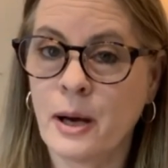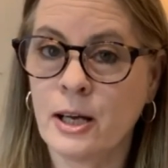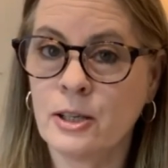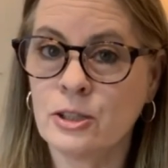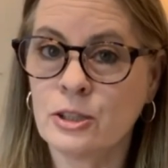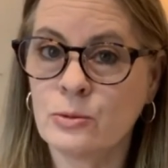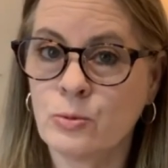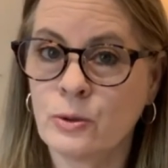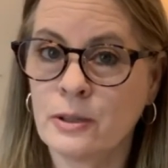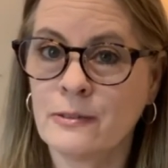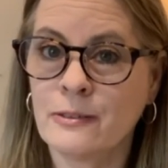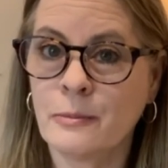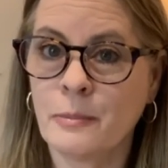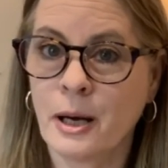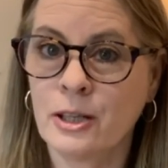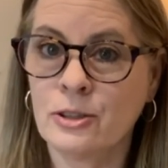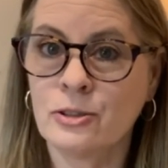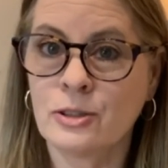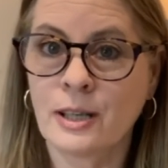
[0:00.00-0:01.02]
I just want to
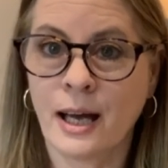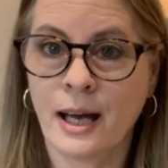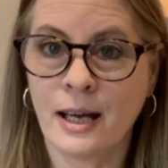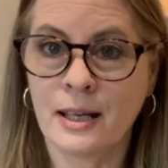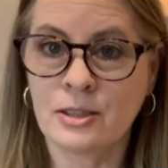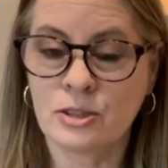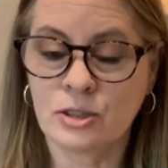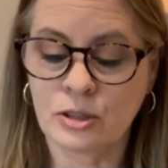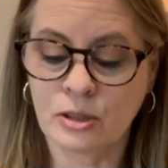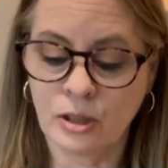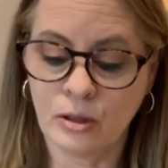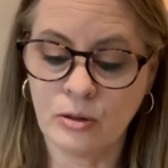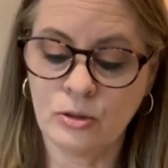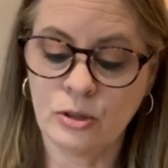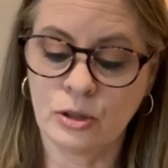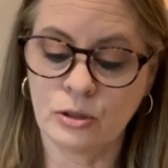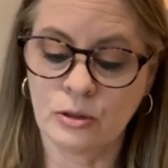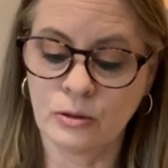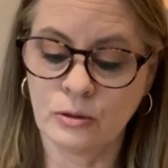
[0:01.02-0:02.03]
remind you guys to go
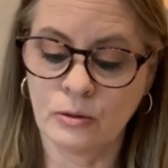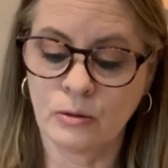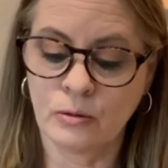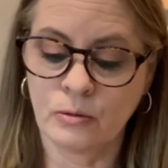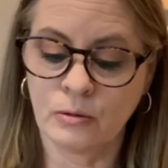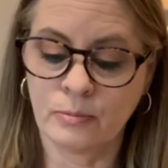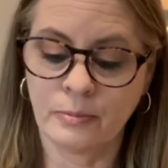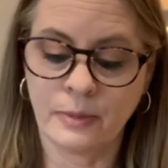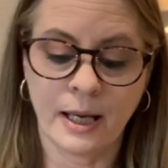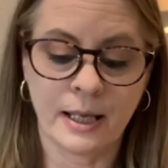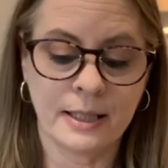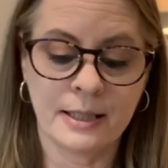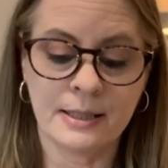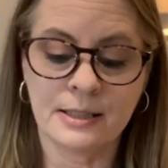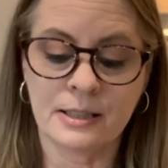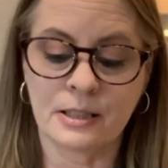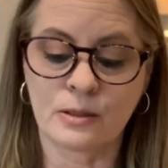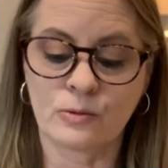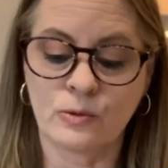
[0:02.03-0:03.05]
to, I
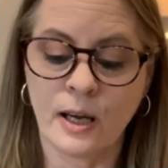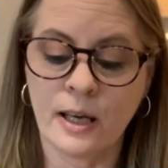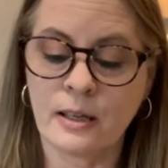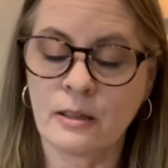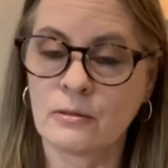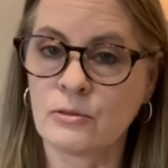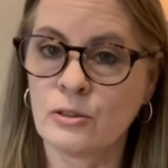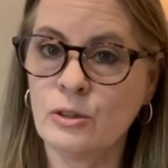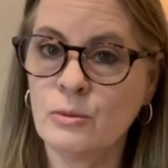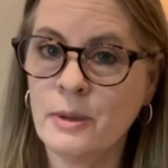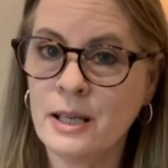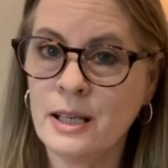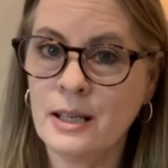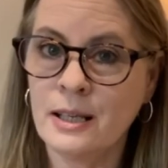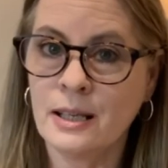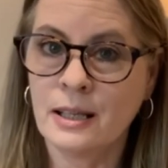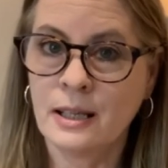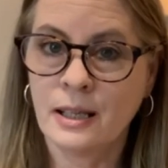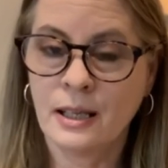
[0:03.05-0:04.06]
guess it's
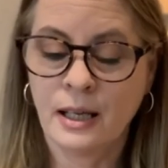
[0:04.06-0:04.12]
Ricorumi,